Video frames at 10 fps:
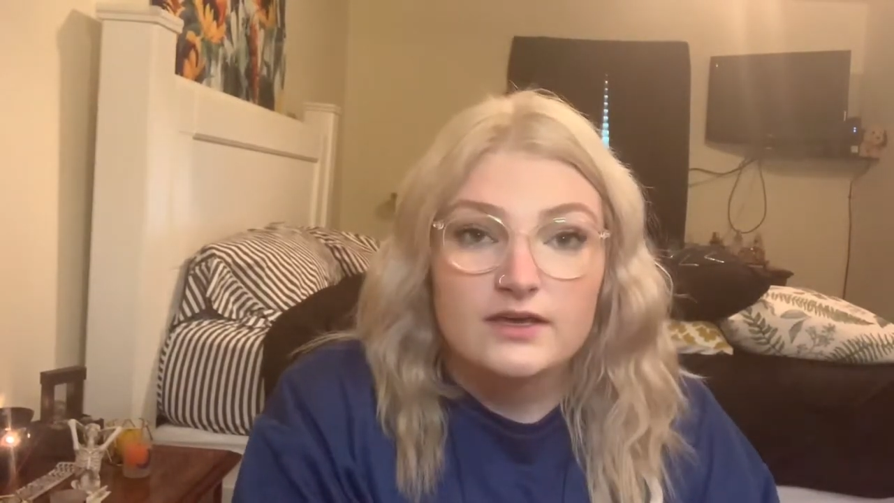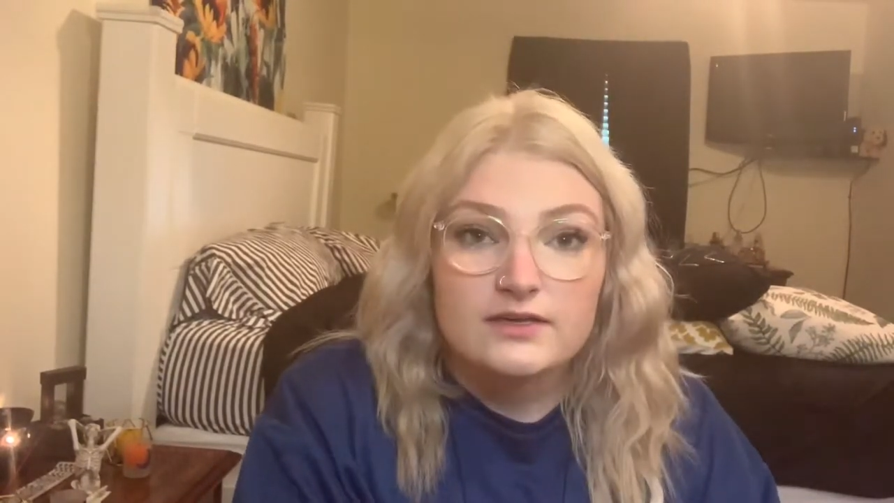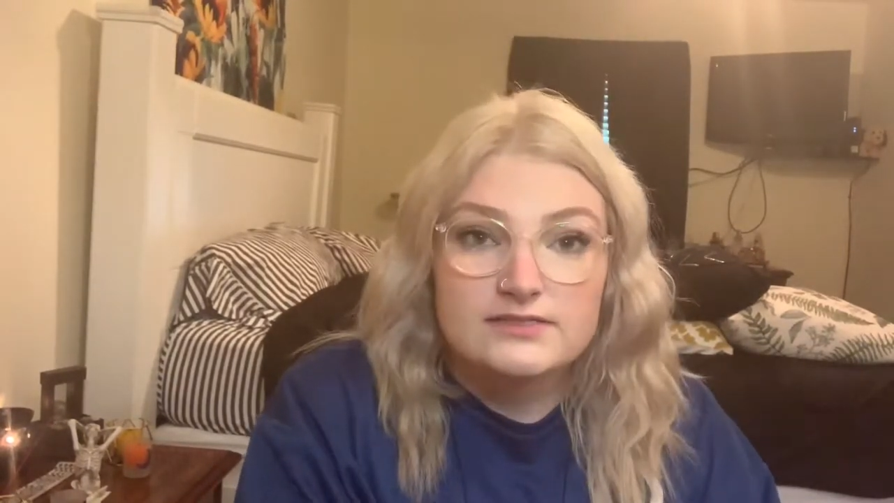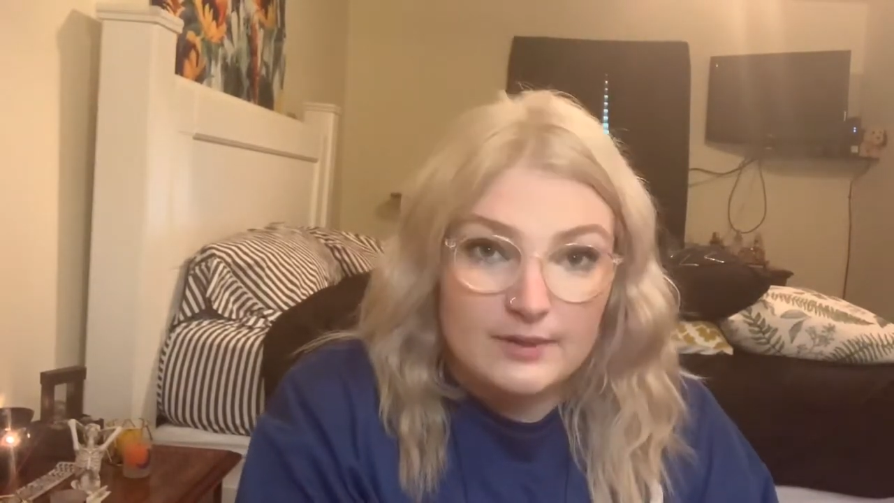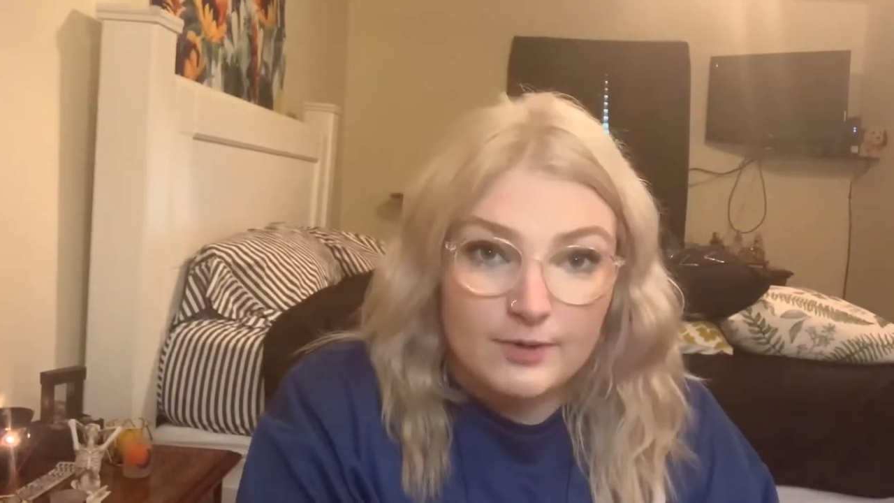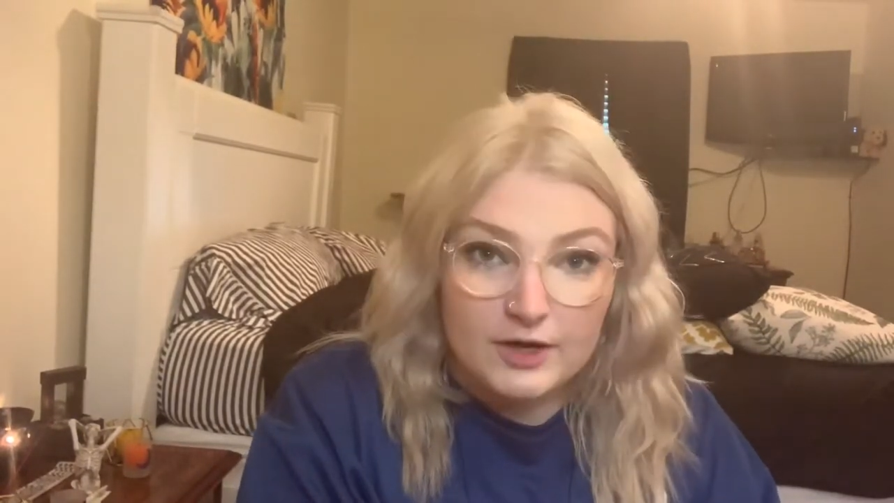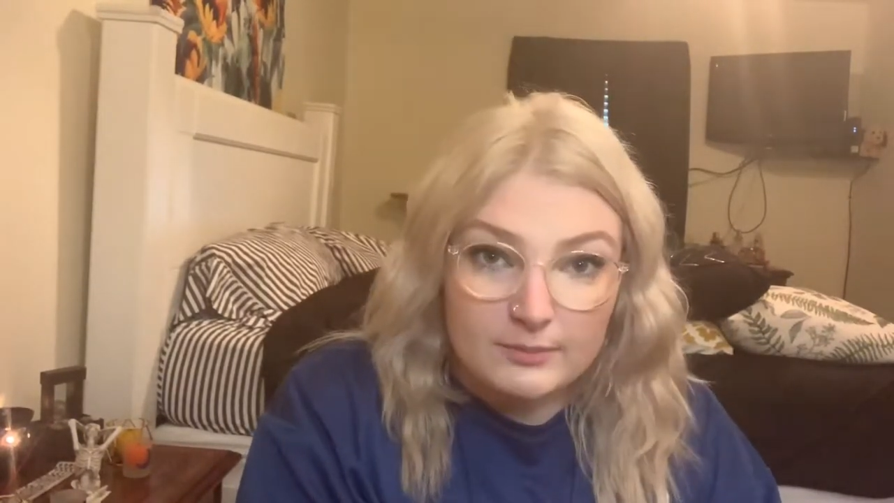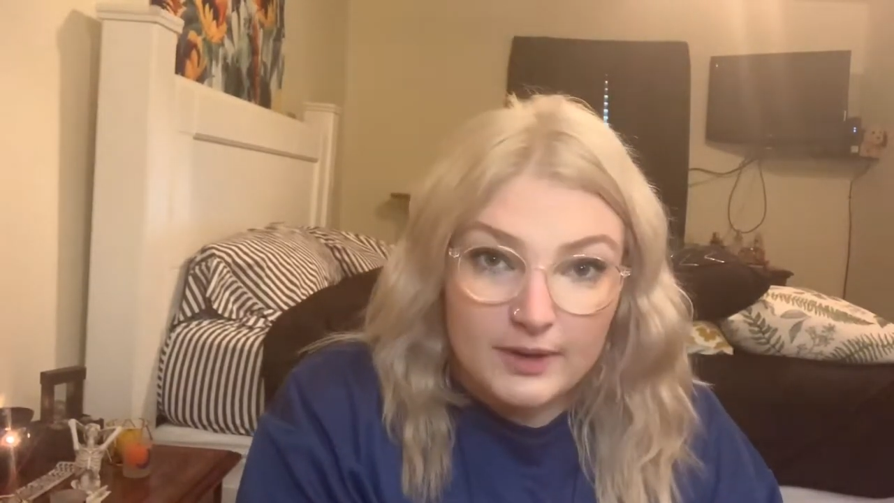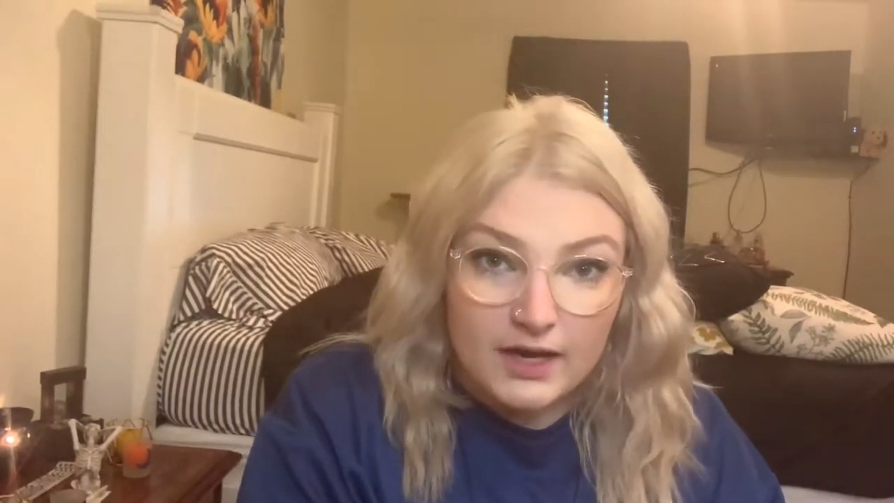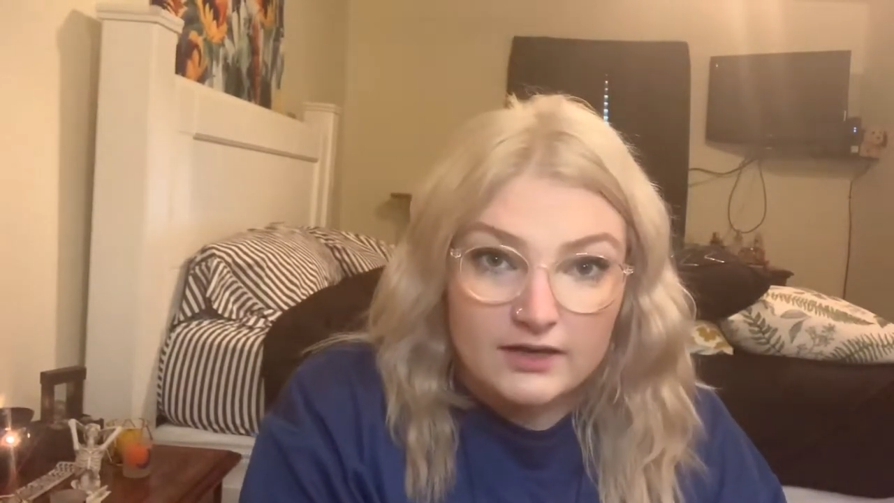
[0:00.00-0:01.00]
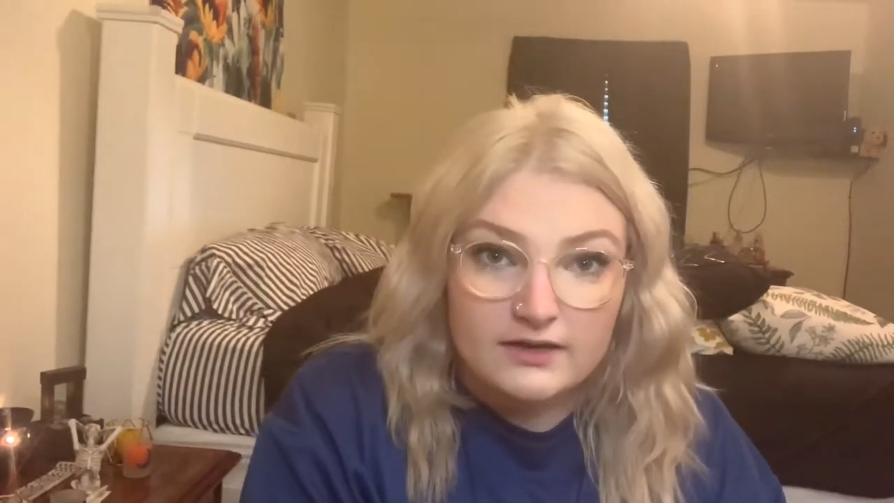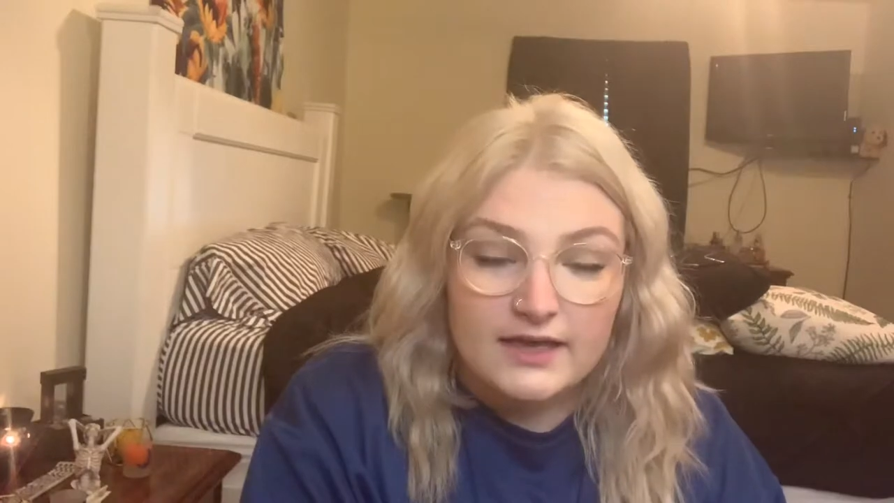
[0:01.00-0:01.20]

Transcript: step on a bug.